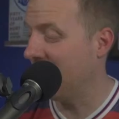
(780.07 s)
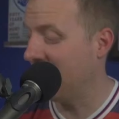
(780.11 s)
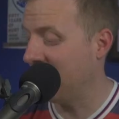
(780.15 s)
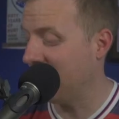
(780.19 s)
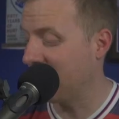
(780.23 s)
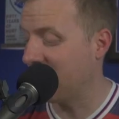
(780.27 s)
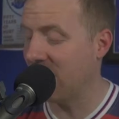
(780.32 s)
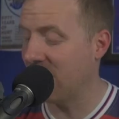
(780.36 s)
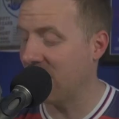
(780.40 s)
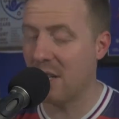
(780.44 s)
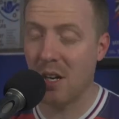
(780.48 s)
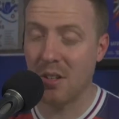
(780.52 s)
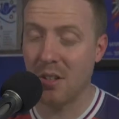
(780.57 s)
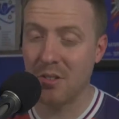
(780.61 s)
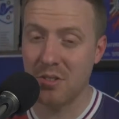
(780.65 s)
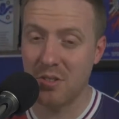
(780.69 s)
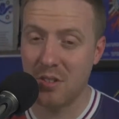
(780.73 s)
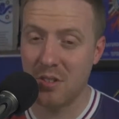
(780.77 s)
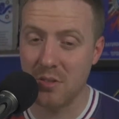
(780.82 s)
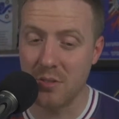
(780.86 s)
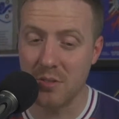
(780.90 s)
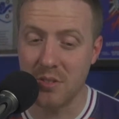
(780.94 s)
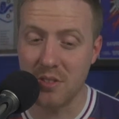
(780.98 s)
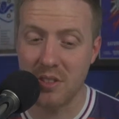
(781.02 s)
going to
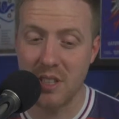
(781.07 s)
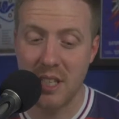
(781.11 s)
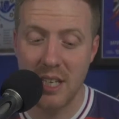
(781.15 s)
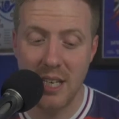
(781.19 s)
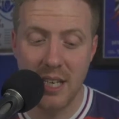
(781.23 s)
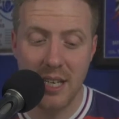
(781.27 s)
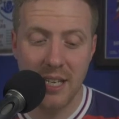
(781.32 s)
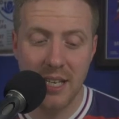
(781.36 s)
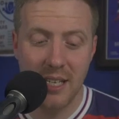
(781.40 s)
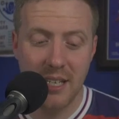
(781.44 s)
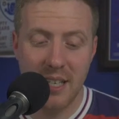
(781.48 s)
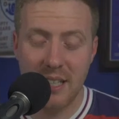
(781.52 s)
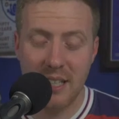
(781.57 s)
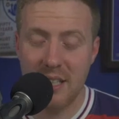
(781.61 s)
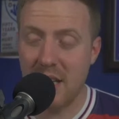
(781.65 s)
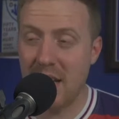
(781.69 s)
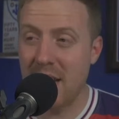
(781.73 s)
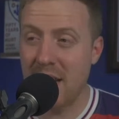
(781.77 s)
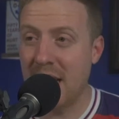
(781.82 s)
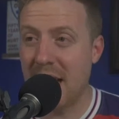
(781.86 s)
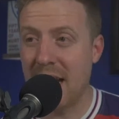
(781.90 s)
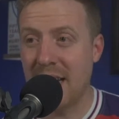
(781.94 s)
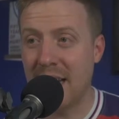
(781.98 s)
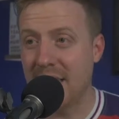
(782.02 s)
cost us. And
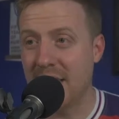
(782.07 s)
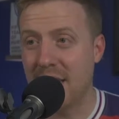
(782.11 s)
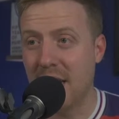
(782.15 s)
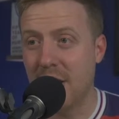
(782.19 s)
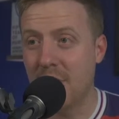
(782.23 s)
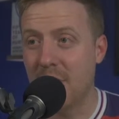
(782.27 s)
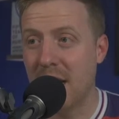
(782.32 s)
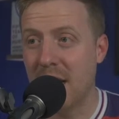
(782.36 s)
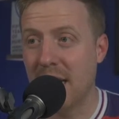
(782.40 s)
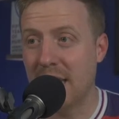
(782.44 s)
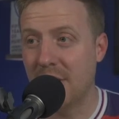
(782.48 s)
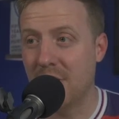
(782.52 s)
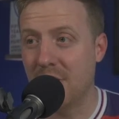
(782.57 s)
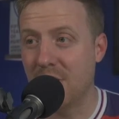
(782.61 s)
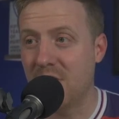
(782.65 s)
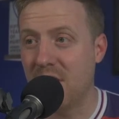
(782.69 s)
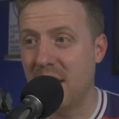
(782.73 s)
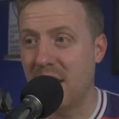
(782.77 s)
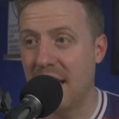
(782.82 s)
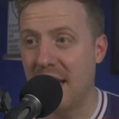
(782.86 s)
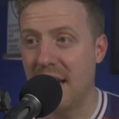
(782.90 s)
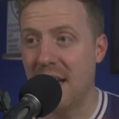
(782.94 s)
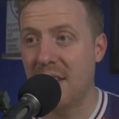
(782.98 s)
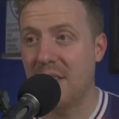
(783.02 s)
I don't know. I don't see
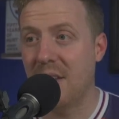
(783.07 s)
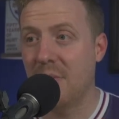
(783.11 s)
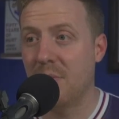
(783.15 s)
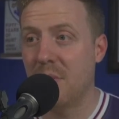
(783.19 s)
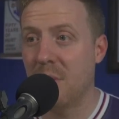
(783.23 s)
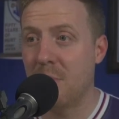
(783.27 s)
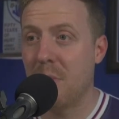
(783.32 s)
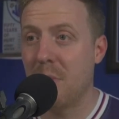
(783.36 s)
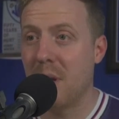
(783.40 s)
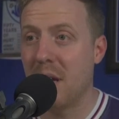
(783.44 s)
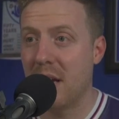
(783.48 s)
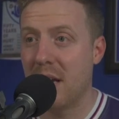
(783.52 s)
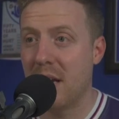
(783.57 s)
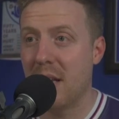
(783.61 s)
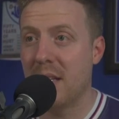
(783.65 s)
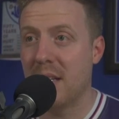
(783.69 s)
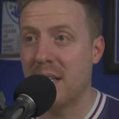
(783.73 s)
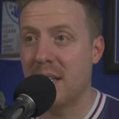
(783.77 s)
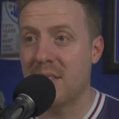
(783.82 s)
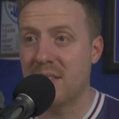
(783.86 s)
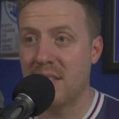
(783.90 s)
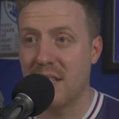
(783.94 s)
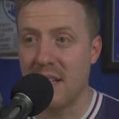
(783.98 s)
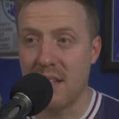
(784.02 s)
it. I think we're,
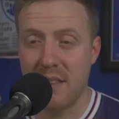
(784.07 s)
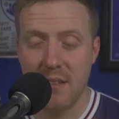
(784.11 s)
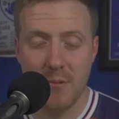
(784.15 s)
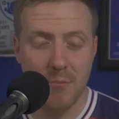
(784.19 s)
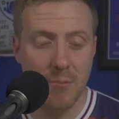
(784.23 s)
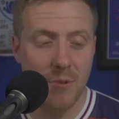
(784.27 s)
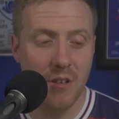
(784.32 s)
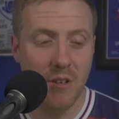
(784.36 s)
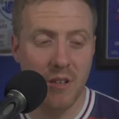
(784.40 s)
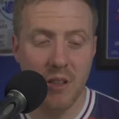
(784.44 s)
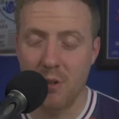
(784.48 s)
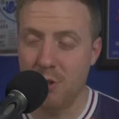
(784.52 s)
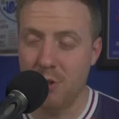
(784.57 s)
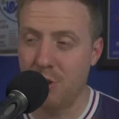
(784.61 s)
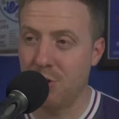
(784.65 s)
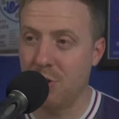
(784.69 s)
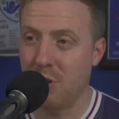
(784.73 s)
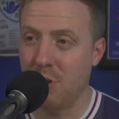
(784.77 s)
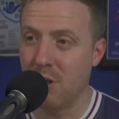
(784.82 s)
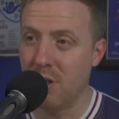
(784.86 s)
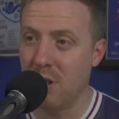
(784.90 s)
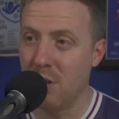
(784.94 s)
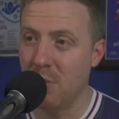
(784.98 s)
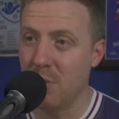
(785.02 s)
like I said, I think we're a lot
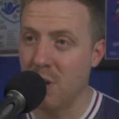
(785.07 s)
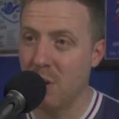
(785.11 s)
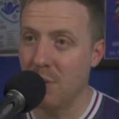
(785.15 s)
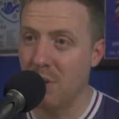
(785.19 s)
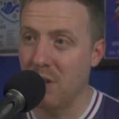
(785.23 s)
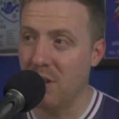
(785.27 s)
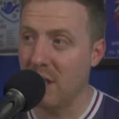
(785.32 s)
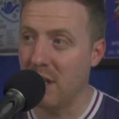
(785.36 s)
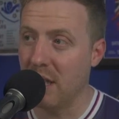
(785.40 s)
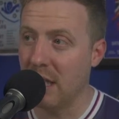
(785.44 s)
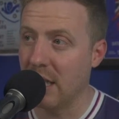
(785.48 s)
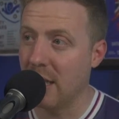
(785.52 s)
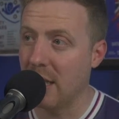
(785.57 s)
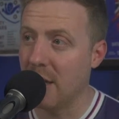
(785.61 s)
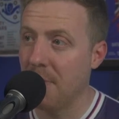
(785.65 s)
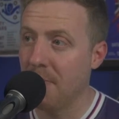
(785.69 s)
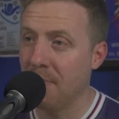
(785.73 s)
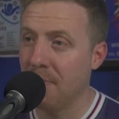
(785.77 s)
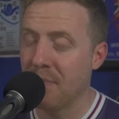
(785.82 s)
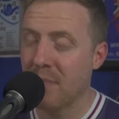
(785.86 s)
stronger than what we think.